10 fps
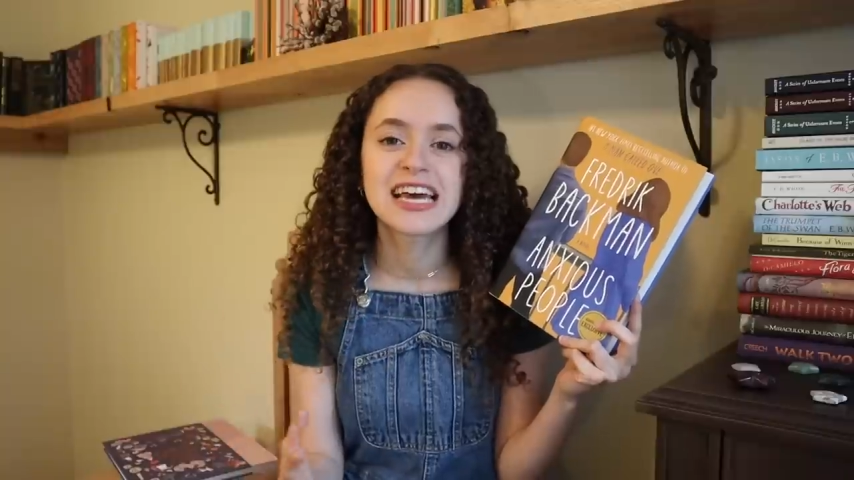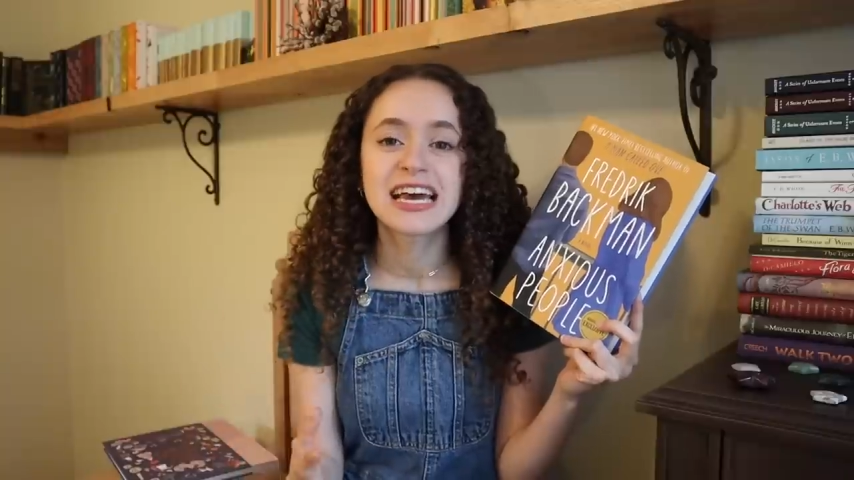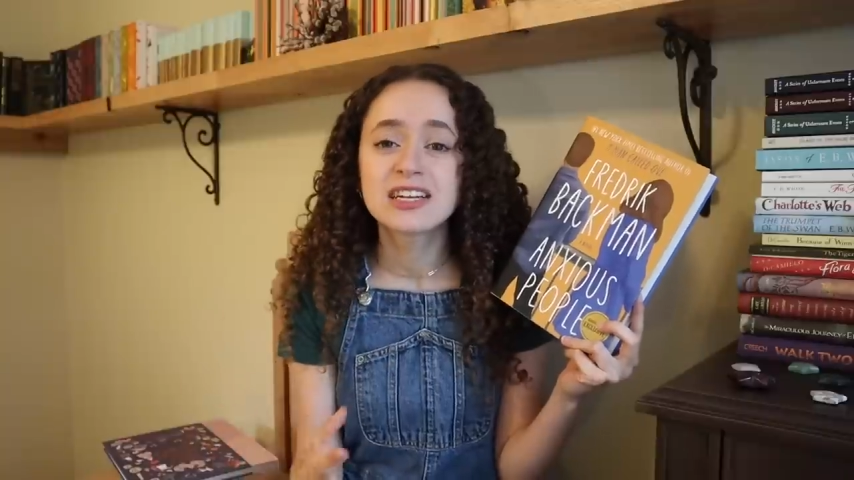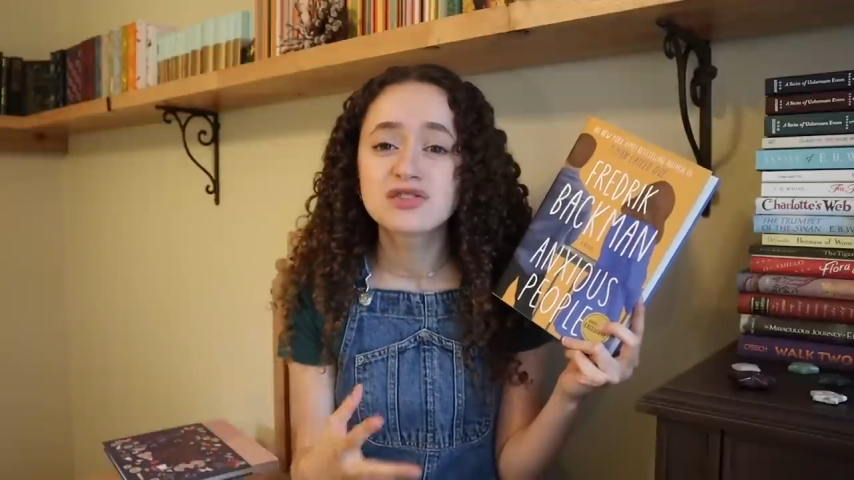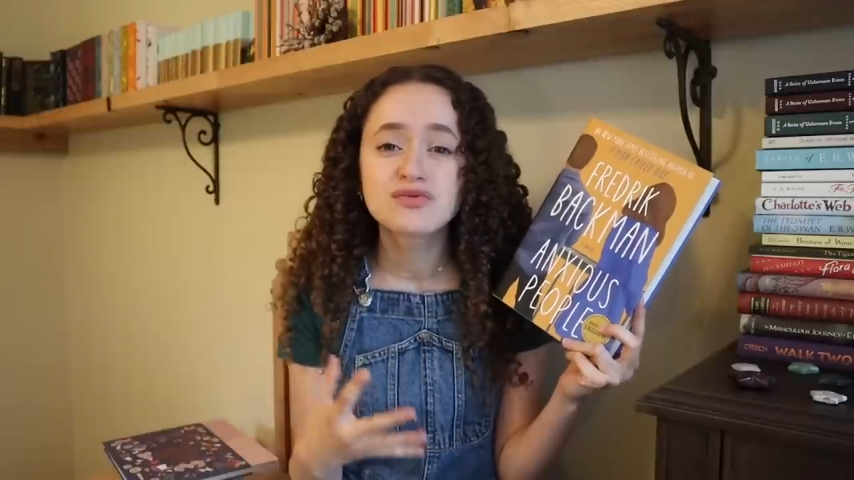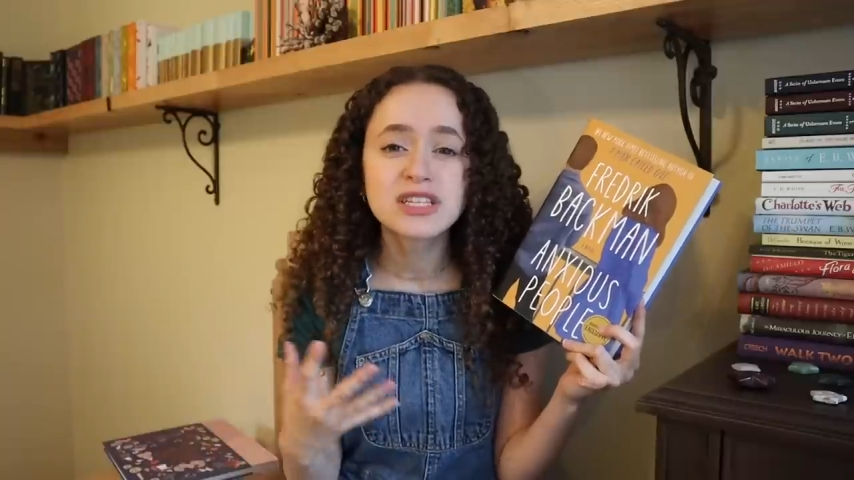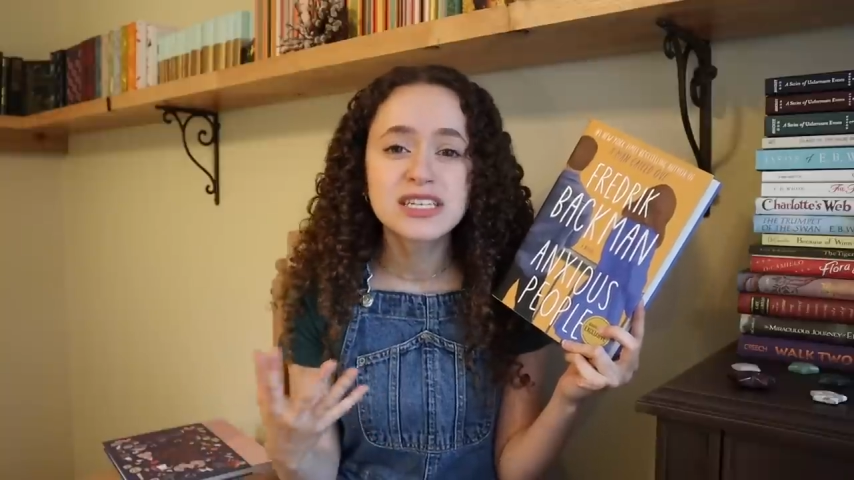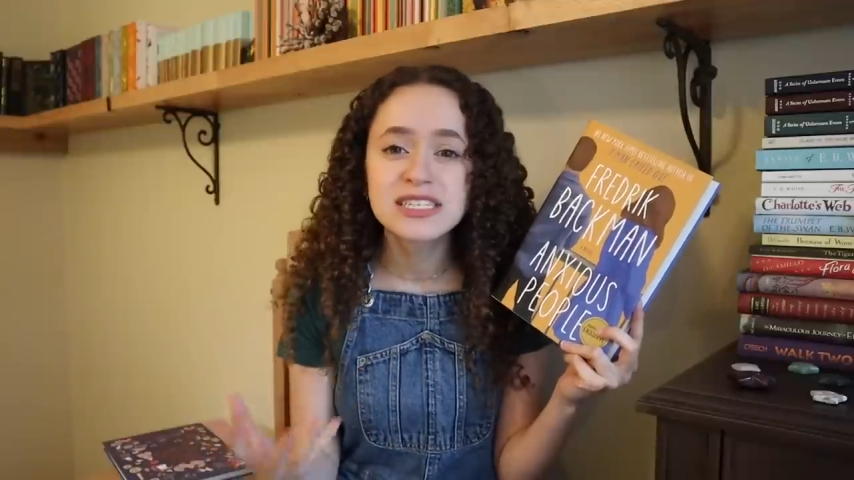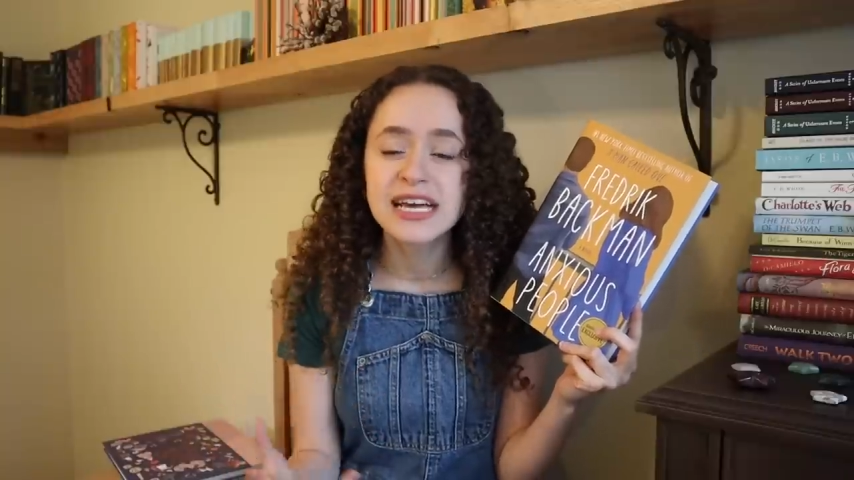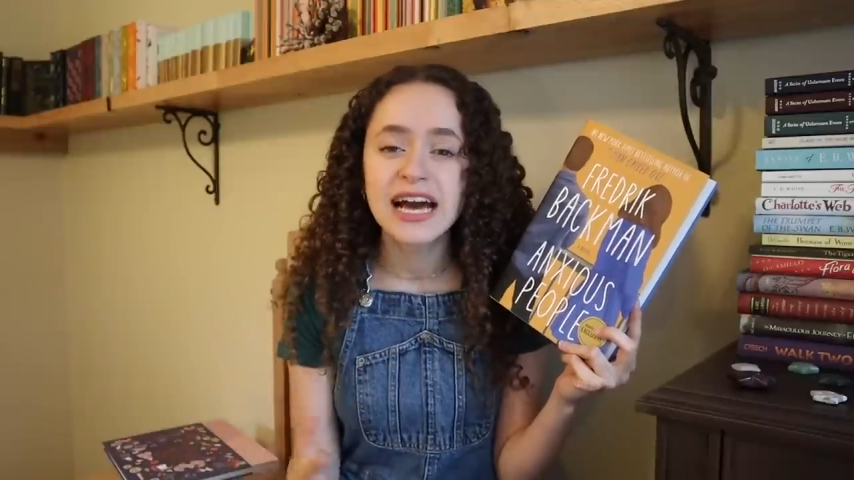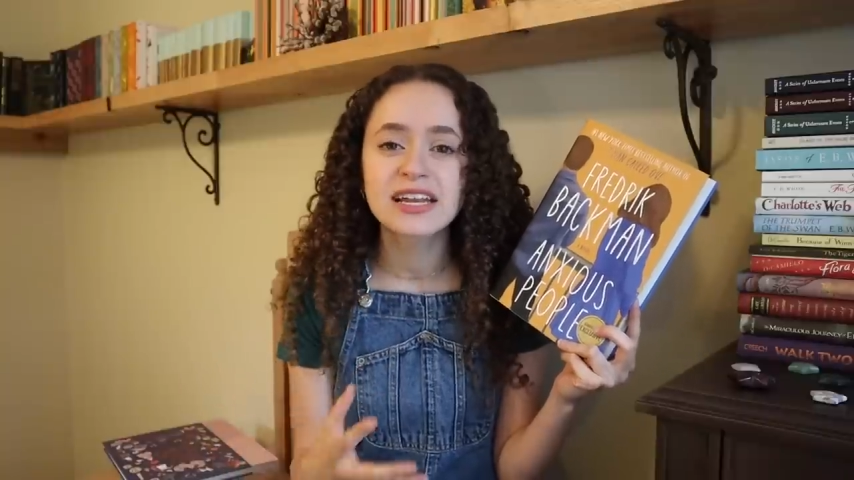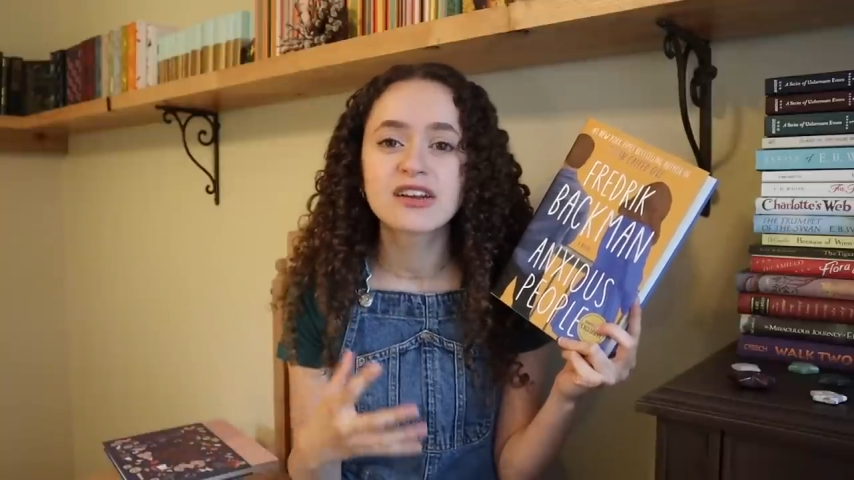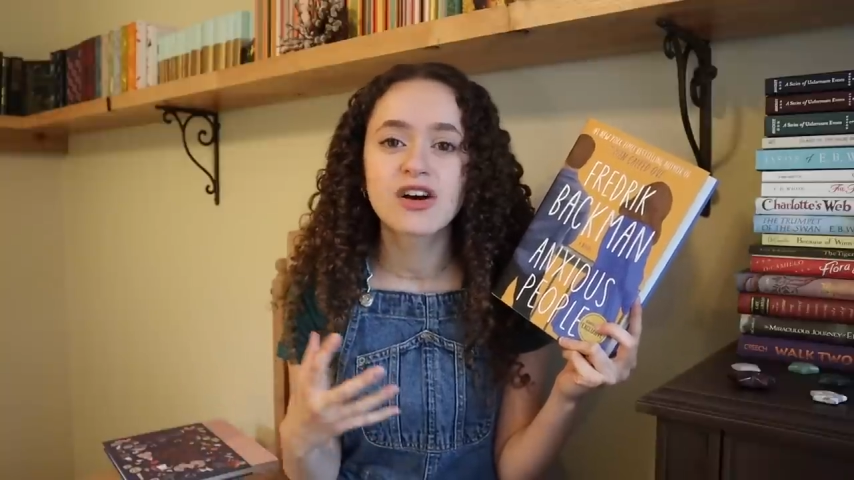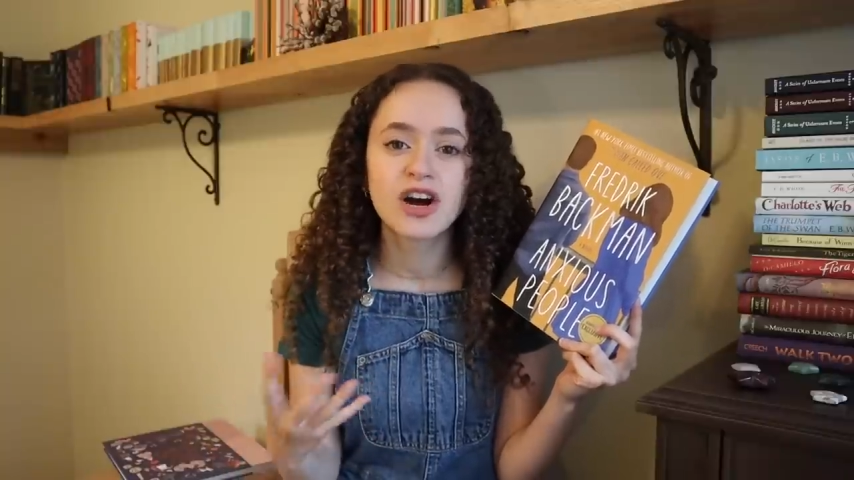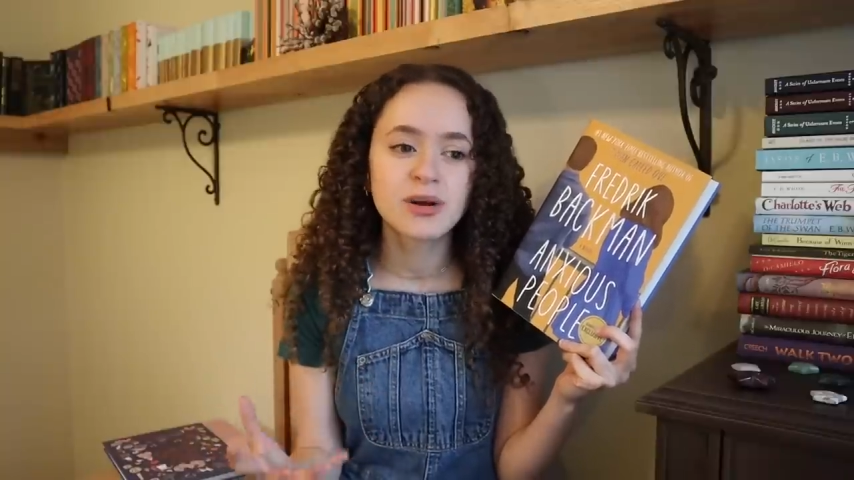it is really sad
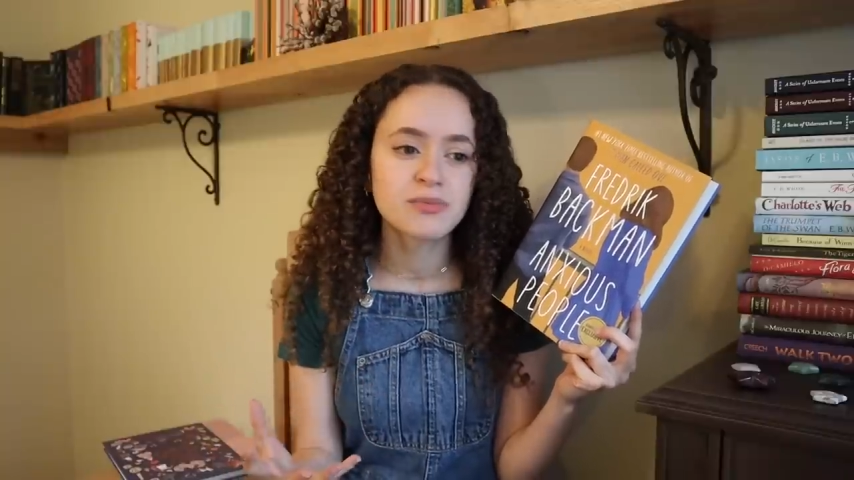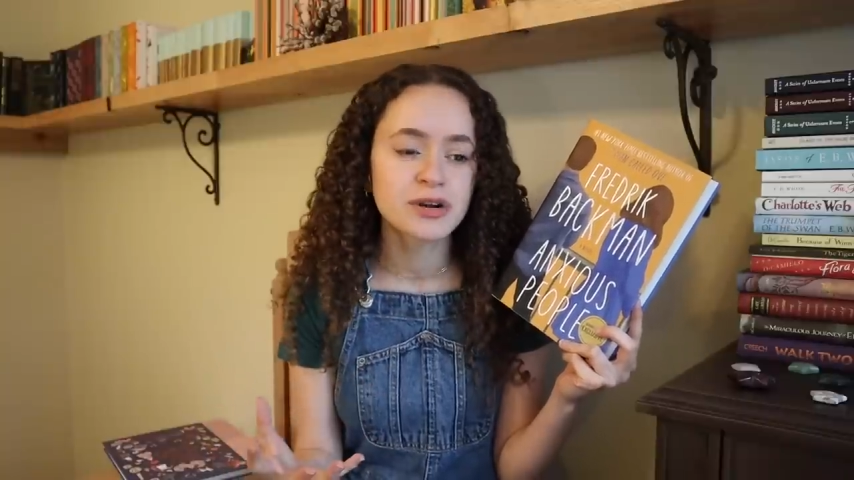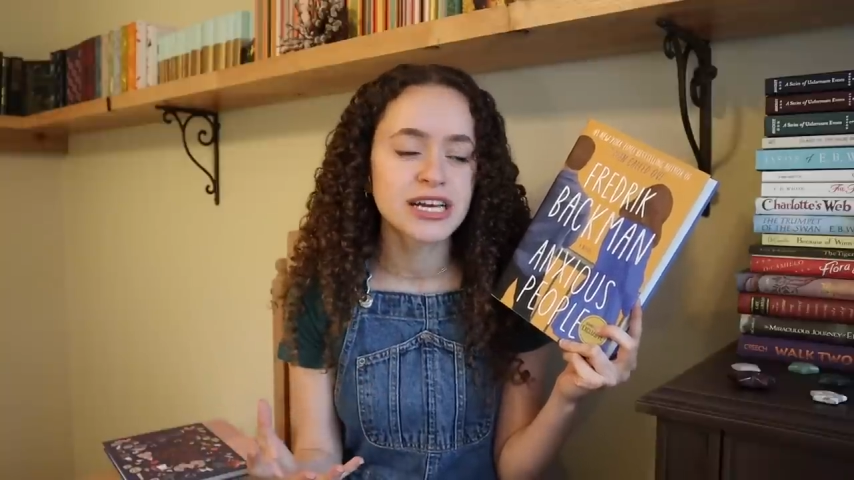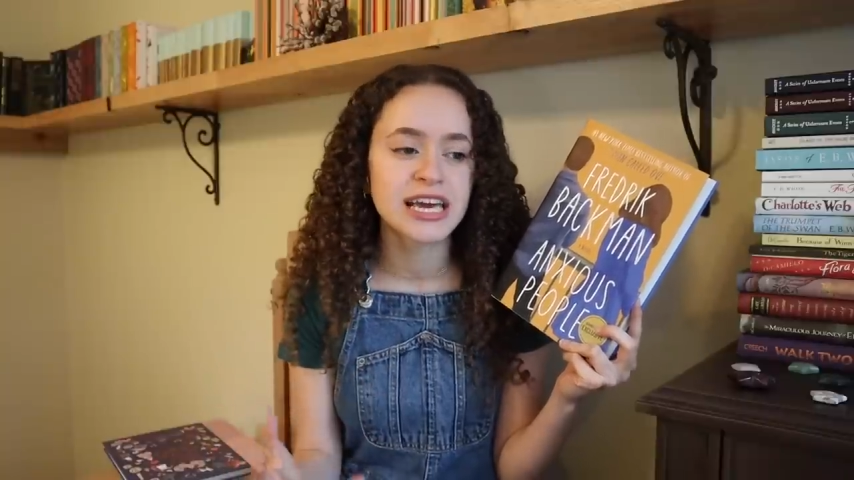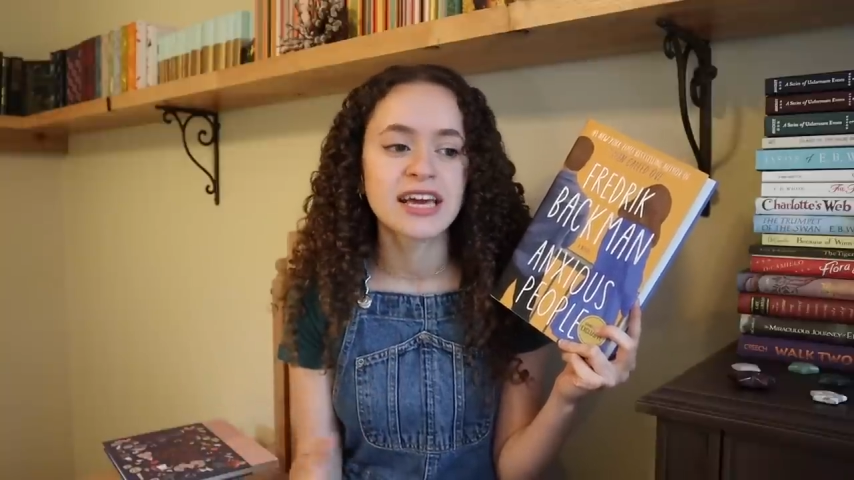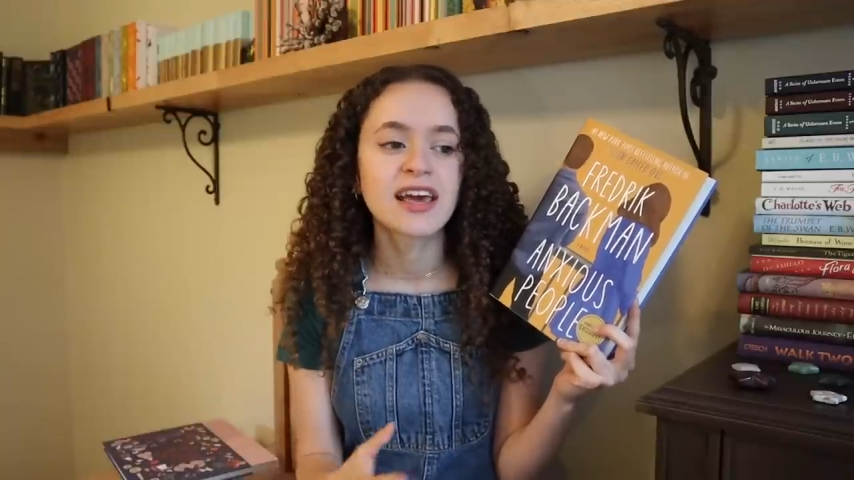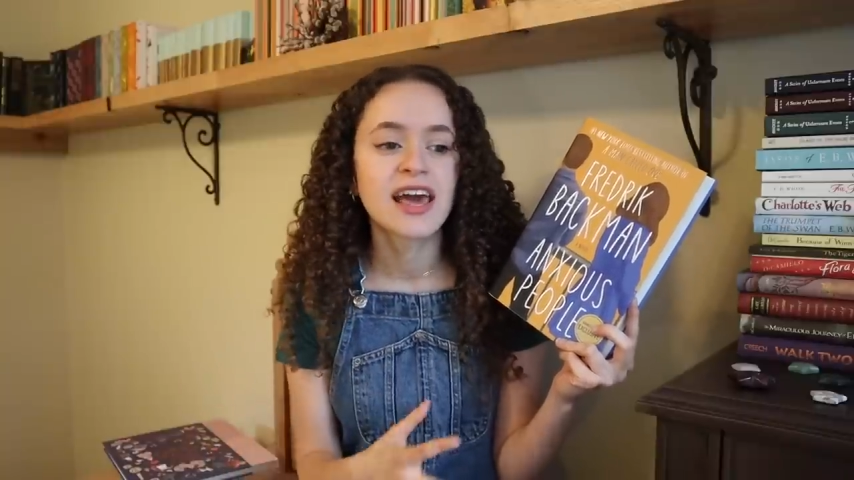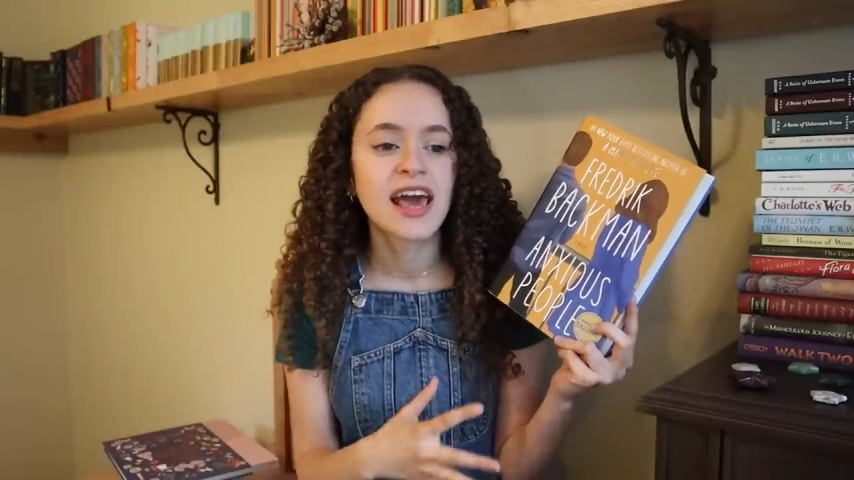and heartbreaking,